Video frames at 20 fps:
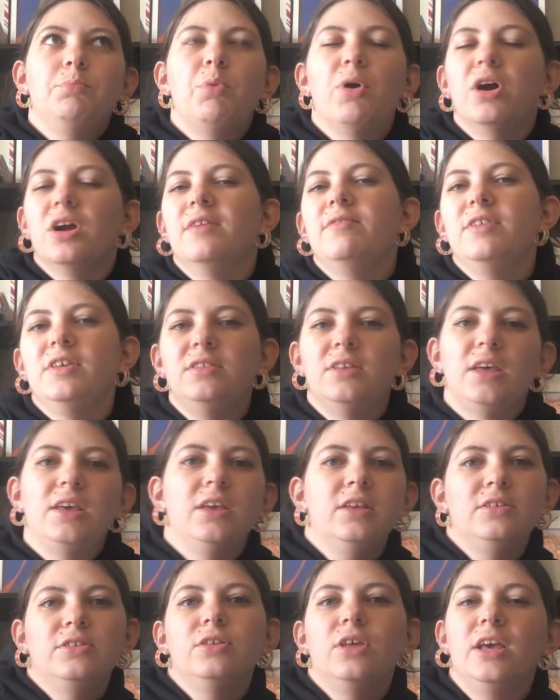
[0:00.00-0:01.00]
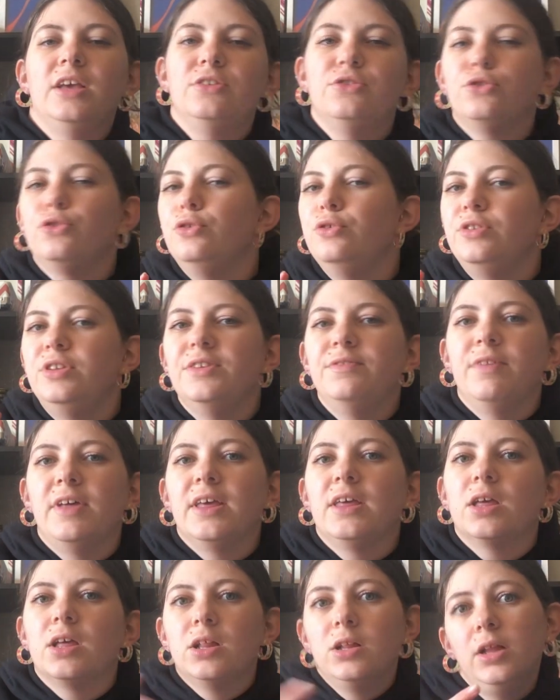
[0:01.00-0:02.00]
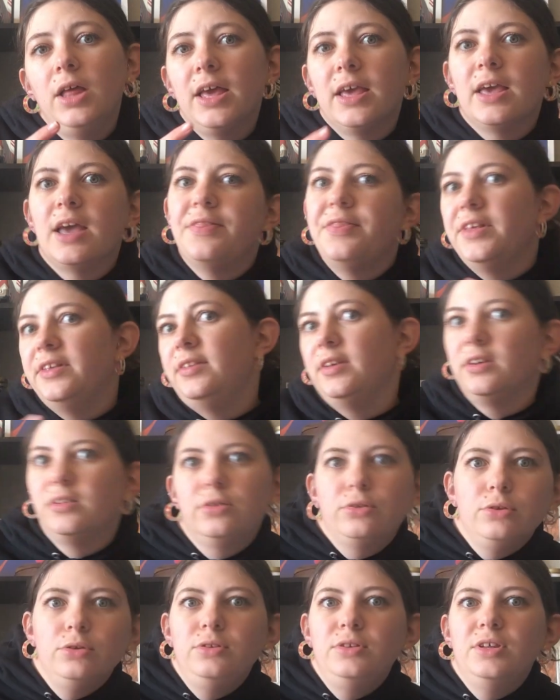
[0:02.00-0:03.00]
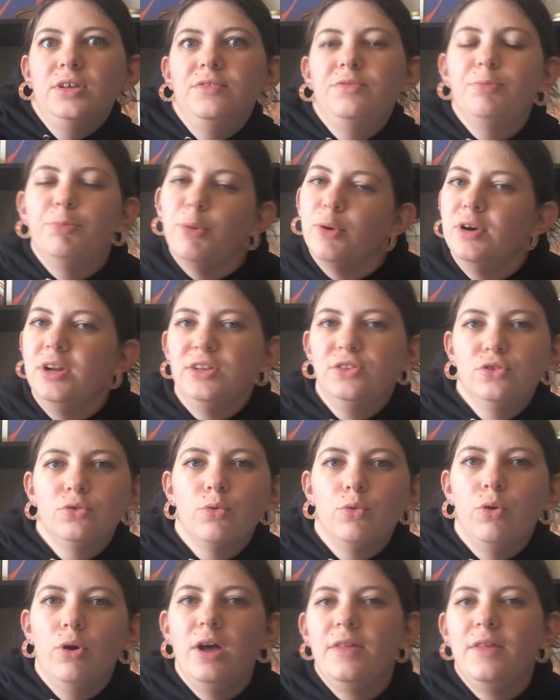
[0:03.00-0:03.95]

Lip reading: part of this like exclusive like clique at this exclusive boarding school,